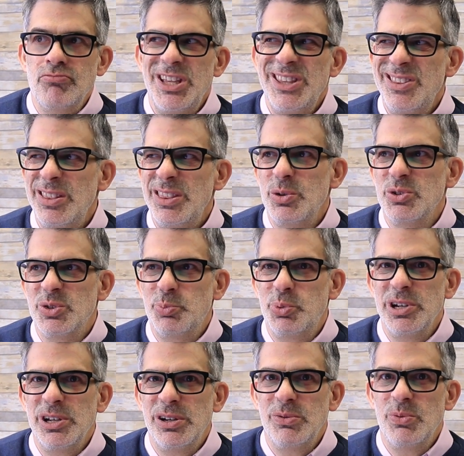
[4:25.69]
I thought that was a
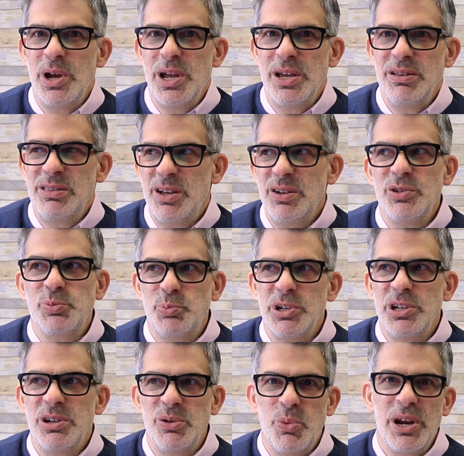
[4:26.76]
pretty good way.
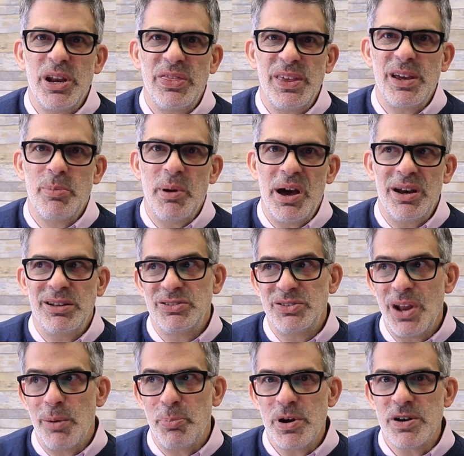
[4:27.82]
To think about it. It's
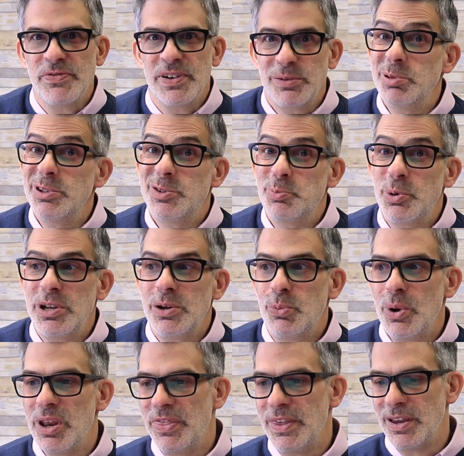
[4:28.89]
not perfect, but it's a pretty good
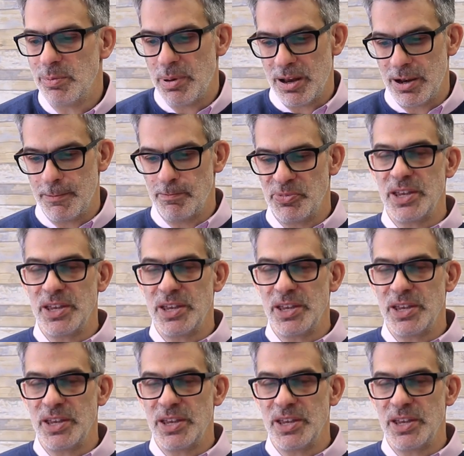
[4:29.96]
way to think about it.